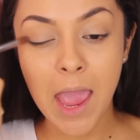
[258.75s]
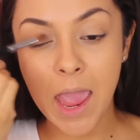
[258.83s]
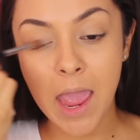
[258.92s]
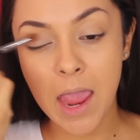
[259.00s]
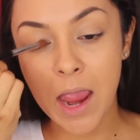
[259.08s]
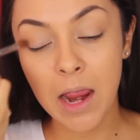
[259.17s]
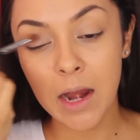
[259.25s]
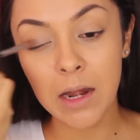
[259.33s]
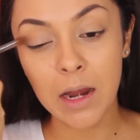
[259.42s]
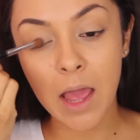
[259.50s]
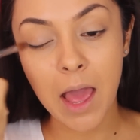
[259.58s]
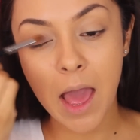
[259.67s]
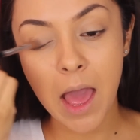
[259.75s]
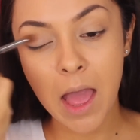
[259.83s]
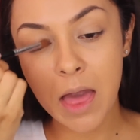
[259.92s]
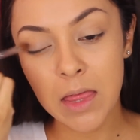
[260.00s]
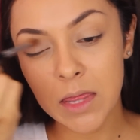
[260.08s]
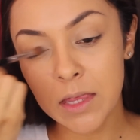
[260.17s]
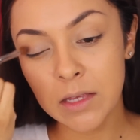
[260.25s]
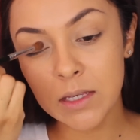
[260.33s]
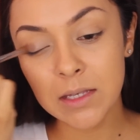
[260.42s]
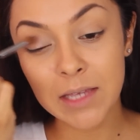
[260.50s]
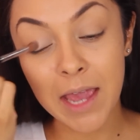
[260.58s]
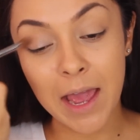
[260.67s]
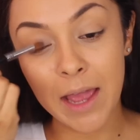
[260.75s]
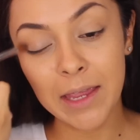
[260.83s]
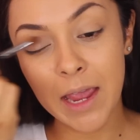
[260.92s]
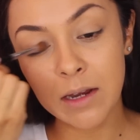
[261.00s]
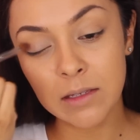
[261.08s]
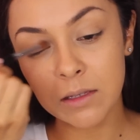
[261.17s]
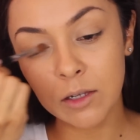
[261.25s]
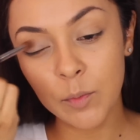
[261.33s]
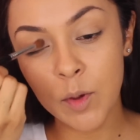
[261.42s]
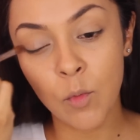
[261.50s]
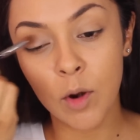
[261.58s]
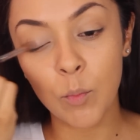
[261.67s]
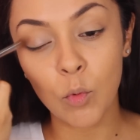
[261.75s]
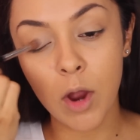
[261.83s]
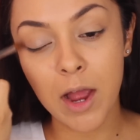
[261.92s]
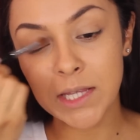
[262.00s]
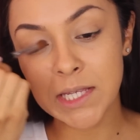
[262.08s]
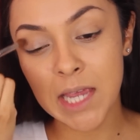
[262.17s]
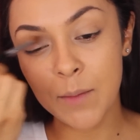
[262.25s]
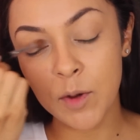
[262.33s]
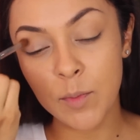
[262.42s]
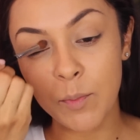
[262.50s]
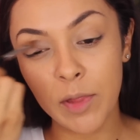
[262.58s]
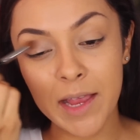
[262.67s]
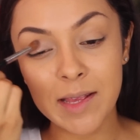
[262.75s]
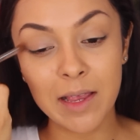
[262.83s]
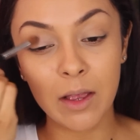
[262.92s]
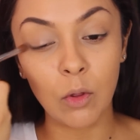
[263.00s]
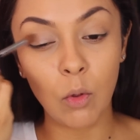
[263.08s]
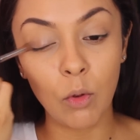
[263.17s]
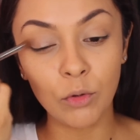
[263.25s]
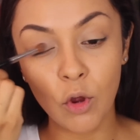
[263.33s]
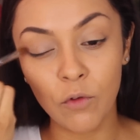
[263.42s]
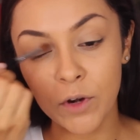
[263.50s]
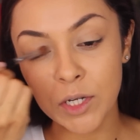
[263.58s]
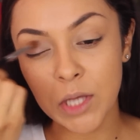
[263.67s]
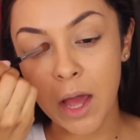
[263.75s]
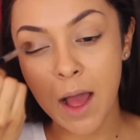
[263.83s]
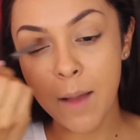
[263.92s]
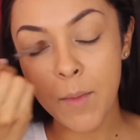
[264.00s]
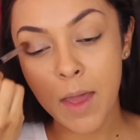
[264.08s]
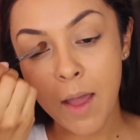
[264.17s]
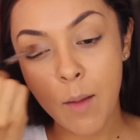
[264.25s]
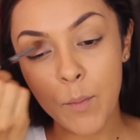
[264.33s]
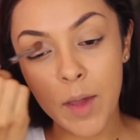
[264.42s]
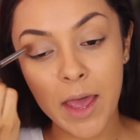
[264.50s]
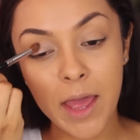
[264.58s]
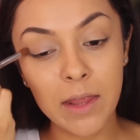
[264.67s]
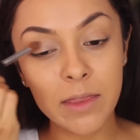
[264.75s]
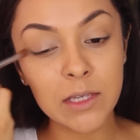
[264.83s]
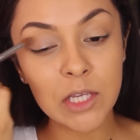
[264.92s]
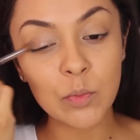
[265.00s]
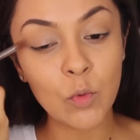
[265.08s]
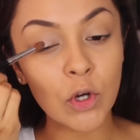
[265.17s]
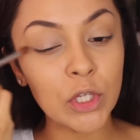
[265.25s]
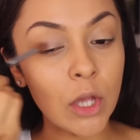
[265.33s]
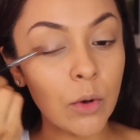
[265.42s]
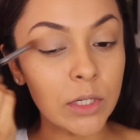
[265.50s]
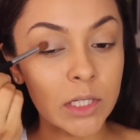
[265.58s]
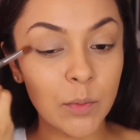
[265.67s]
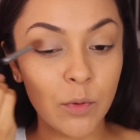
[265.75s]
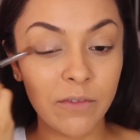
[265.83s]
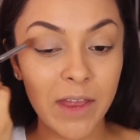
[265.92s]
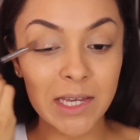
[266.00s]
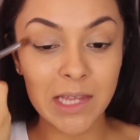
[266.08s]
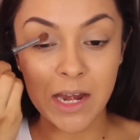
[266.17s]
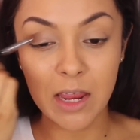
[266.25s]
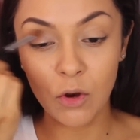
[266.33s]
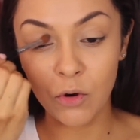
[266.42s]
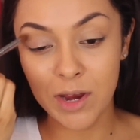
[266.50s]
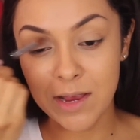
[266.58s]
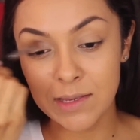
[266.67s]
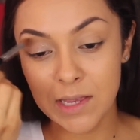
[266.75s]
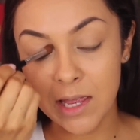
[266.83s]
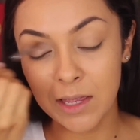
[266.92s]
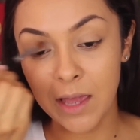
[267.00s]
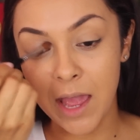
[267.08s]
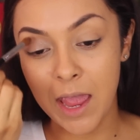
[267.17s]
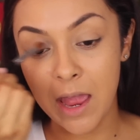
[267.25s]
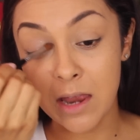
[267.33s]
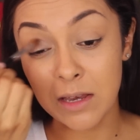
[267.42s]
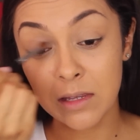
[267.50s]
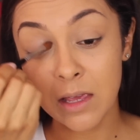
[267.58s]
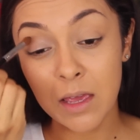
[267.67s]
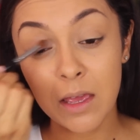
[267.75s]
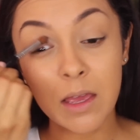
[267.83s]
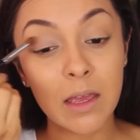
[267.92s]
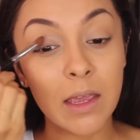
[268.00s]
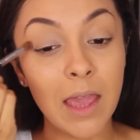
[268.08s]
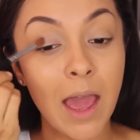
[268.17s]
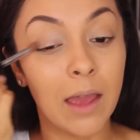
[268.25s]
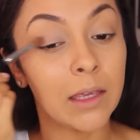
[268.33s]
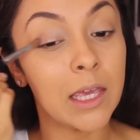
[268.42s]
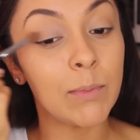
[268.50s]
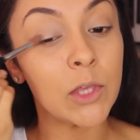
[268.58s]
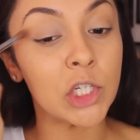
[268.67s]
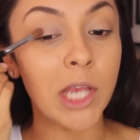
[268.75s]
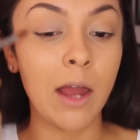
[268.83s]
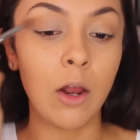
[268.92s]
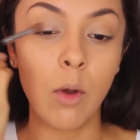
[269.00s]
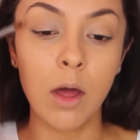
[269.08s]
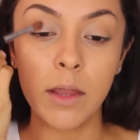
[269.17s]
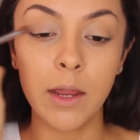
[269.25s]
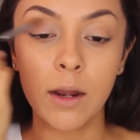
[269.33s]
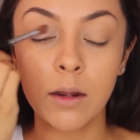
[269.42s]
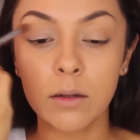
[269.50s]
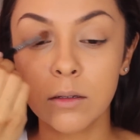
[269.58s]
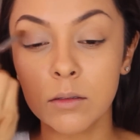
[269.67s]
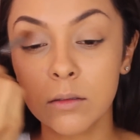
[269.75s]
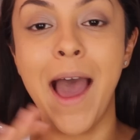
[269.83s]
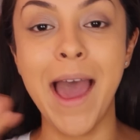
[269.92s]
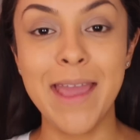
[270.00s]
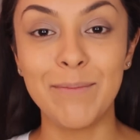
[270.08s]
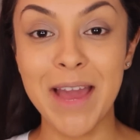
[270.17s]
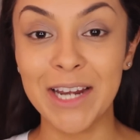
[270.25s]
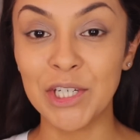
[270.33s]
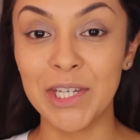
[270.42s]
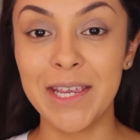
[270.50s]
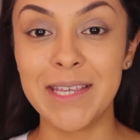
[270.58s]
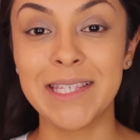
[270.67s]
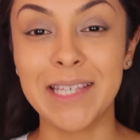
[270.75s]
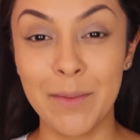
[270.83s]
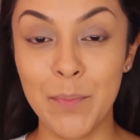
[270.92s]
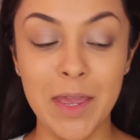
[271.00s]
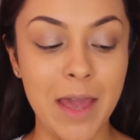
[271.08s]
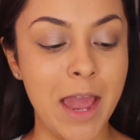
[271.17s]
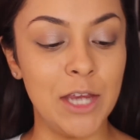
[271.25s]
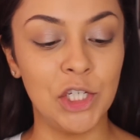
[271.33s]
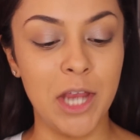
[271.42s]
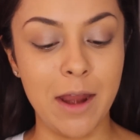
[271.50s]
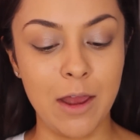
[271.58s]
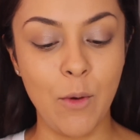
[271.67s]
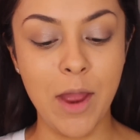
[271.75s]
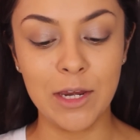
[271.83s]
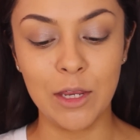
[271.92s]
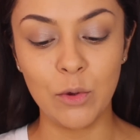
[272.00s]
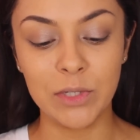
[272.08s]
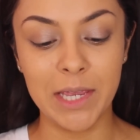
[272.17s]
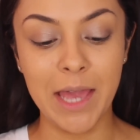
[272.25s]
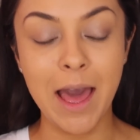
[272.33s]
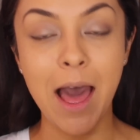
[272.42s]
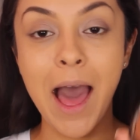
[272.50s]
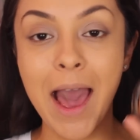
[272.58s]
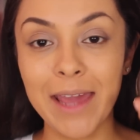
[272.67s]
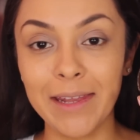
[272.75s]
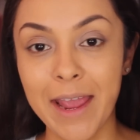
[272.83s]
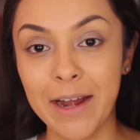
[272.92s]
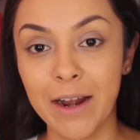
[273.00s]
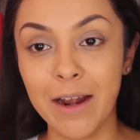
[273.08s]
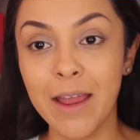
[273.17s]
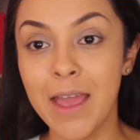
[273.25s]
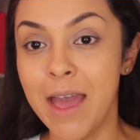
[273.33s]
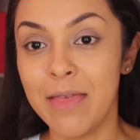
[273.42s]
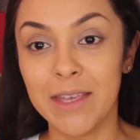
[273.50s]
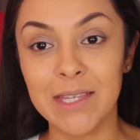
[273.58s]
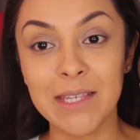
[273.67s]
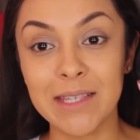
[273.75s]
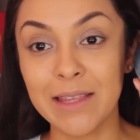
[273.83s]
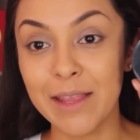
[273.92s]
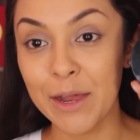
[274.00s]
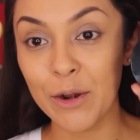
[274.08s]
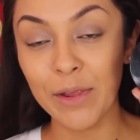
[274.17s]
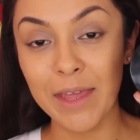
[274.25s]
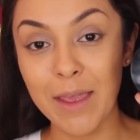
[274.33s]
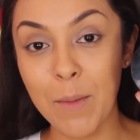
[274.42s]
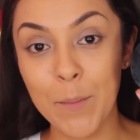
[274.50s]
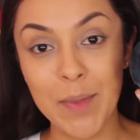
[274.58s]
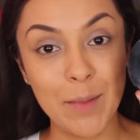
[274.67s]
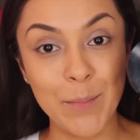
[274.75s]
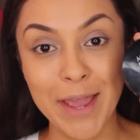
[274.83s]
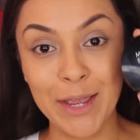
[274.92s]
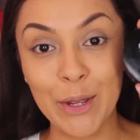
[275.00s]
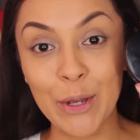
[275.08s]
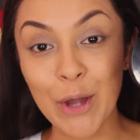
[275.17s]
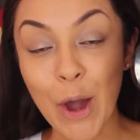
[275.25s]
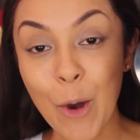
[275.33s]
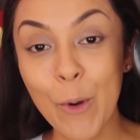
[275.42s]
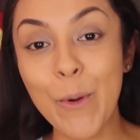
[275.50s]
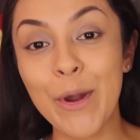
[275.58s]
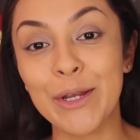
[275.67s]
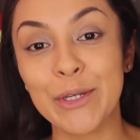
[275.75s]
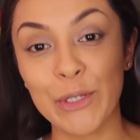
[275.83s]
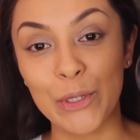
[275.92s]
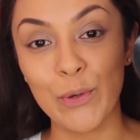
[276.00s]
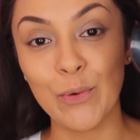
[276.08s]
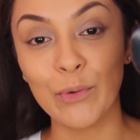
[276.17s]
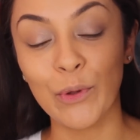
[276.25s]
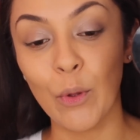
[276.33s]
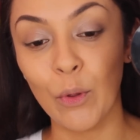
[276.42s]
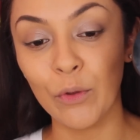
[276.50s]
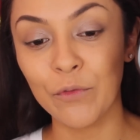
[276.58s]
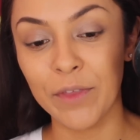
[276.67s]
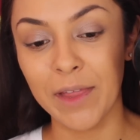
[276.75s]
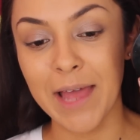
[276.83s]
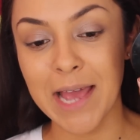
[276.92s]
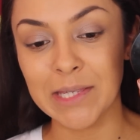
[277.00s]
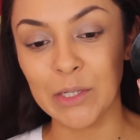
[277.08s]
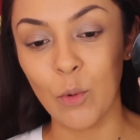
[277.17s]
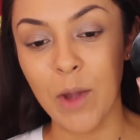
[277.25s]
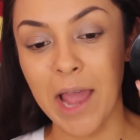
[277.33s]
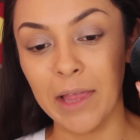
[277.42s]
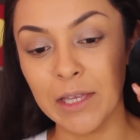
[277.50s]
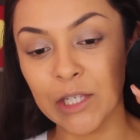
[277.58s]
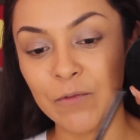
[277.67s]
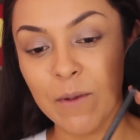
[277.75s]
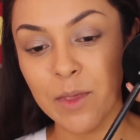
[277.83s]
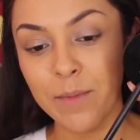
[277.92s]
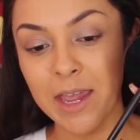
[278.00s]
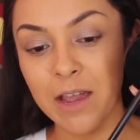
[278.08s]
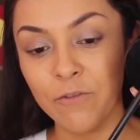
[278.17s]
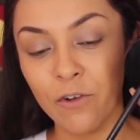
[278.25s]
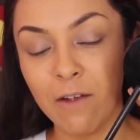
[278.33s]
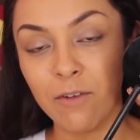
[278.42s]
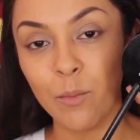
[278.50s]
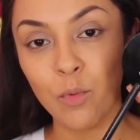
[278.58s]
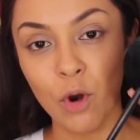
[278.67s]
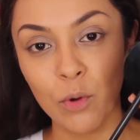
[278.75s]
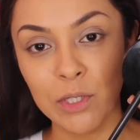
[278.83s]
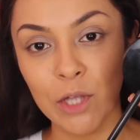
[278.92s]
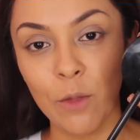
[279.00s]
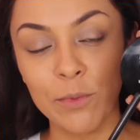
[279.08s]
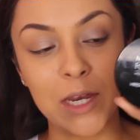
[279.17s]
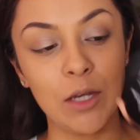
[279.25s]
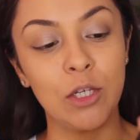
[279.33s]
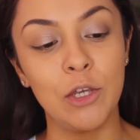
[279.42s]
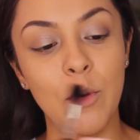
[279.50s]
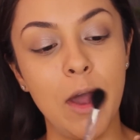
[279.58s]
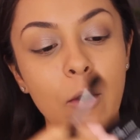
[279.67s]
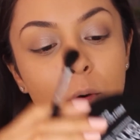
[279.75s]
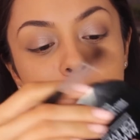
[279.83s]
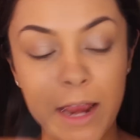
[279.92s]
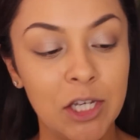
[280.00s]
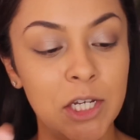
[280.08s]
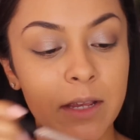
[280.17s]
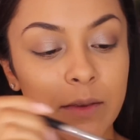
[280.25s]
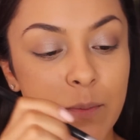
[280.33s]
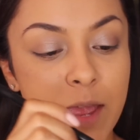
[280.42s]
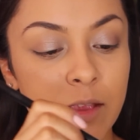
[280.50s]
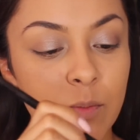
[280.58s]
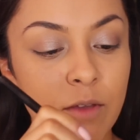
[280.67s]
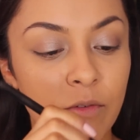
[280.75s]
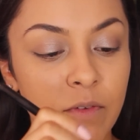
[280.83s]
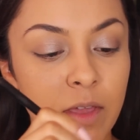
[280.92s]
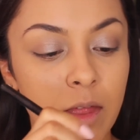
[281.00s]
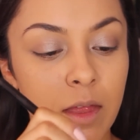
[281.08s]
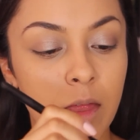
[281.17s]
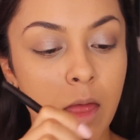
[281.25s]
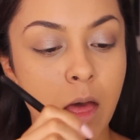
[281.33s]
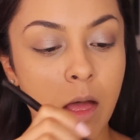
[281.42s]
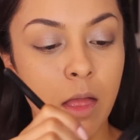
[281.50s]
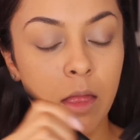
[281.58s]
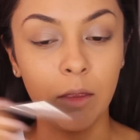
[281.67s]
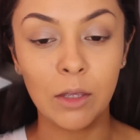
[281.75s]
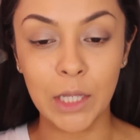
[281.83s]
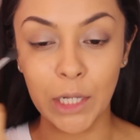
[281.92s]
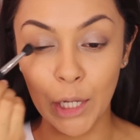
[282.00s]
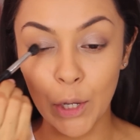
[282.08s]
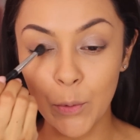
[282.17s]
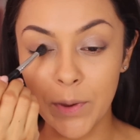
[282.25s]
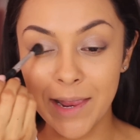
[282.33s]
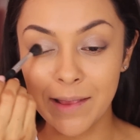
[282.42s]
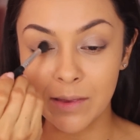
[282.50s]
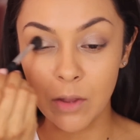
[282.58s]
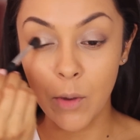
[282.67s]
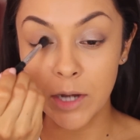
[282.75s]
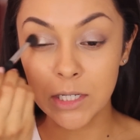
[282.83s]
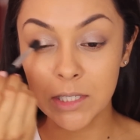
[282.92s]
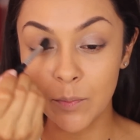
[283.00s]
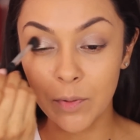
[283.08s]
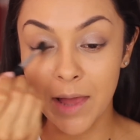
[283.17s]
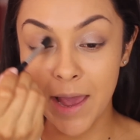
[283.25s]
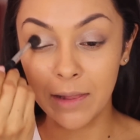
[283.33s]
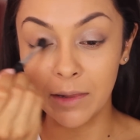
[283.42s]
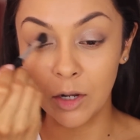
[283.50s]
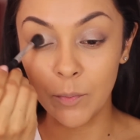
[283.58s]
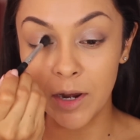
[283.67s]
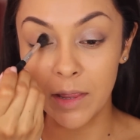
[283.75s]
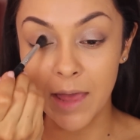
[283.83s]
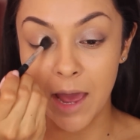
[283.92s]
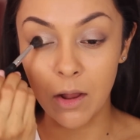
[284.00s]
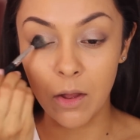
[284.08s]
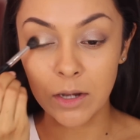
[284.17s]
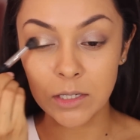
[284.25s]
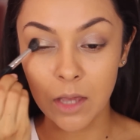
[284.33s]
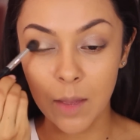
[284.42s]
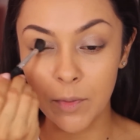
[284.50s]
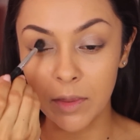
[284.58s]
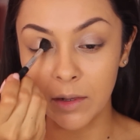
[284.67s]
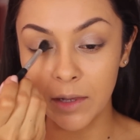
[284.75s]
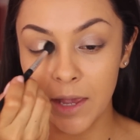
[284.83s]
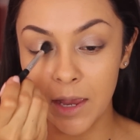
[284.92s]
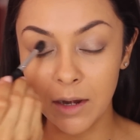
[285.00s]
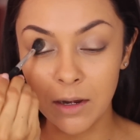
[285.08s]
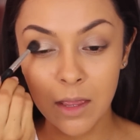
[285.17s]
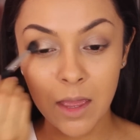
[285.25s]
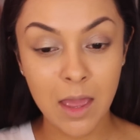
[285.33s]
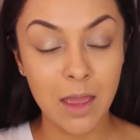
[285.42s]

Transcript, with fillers: And this is, yeah, again, it's a little bit more bronzy. I'm going to be placing a gold over top, but this is more so just to prevent any creasing and, yeah, keep the shadow on there. I'm actually skipping eyeshadow and using a highlighter. This has literally been my go-to gold for the last little while. It's from the Makeup Forever Pro Sculpting Duo. It just makes me feel all glowy. So I just apply a little bit of that on top of the lid.